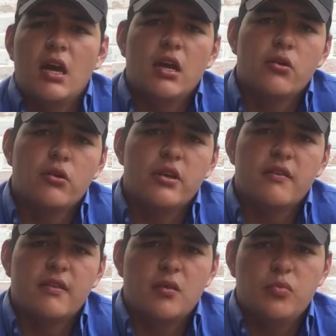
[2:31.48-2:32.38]
Another
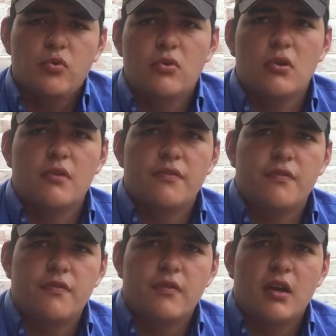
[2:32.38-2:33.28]
example
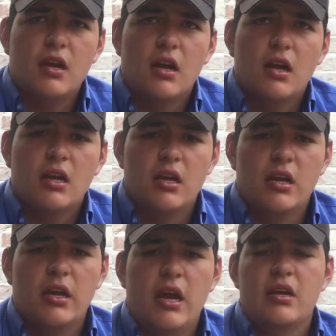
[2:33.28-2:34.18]
of
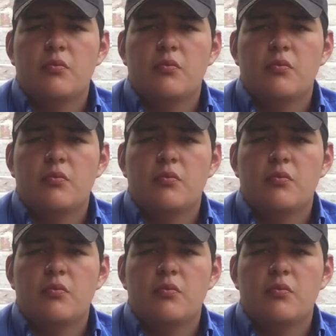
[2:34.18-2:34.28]
a